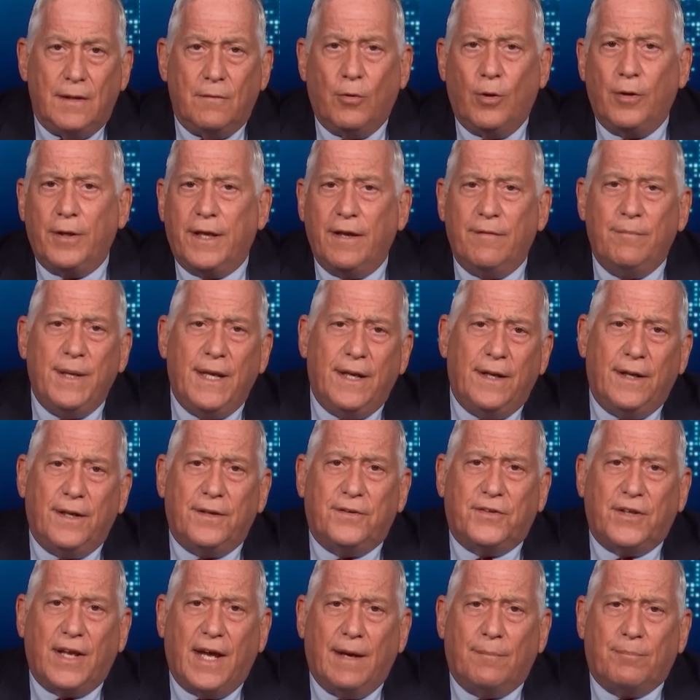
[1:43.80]
Well, give me an
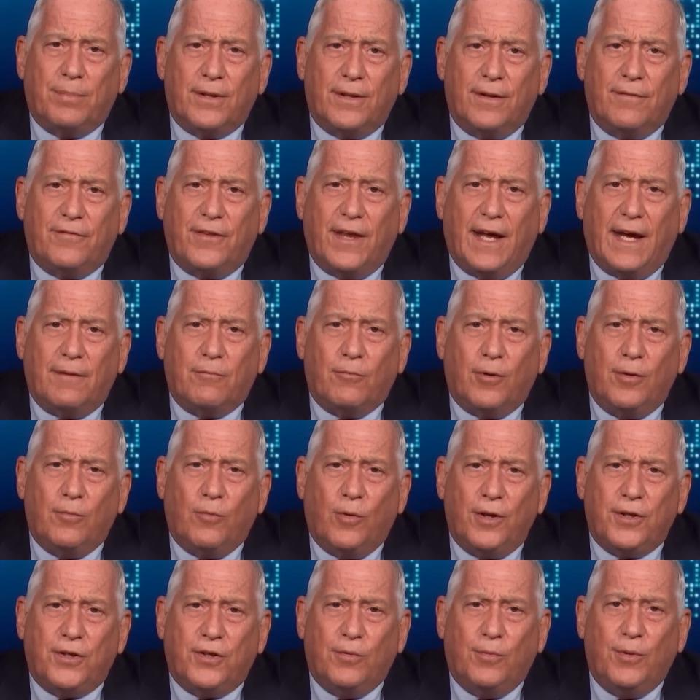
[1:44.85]
example of that.
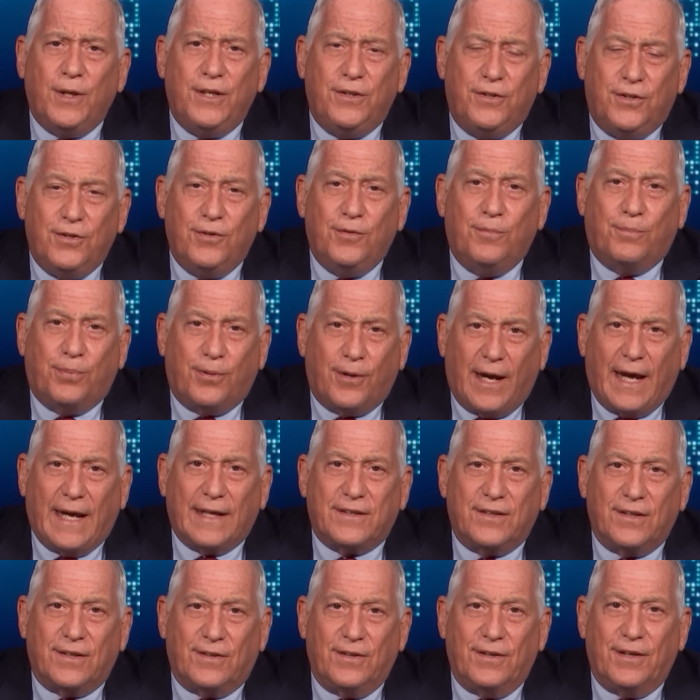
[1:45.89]
What could we do
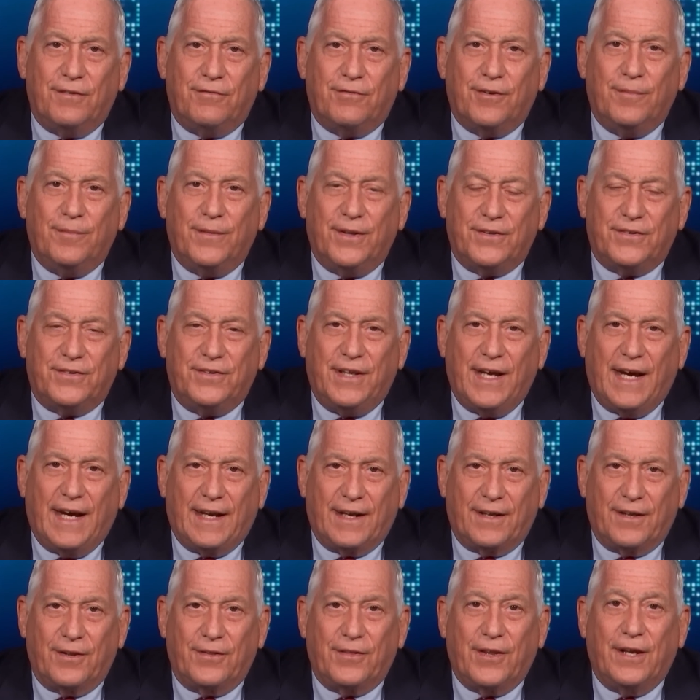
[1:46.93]
practically from this
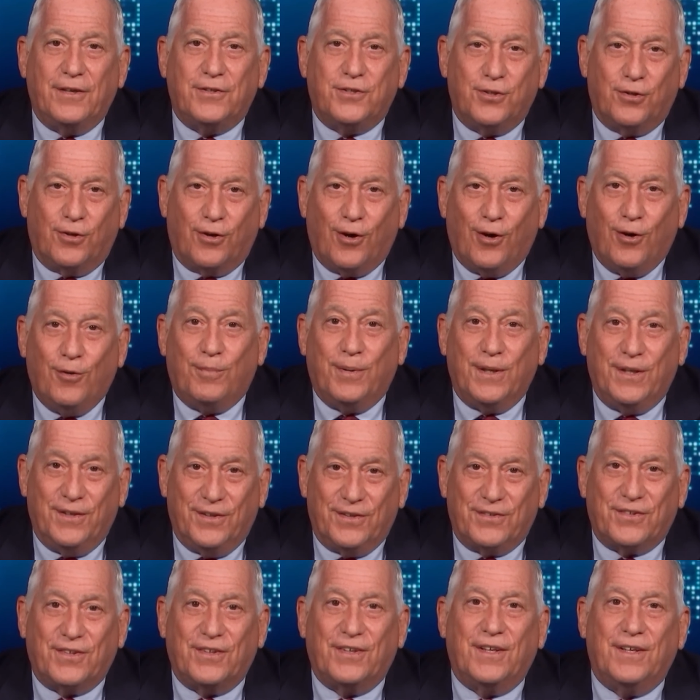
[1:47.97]
data that you're hoping to
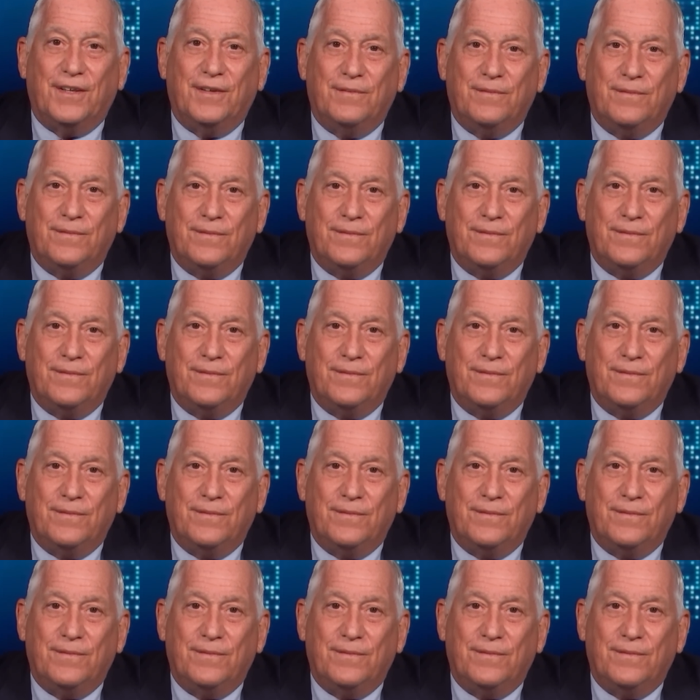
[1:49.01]
see?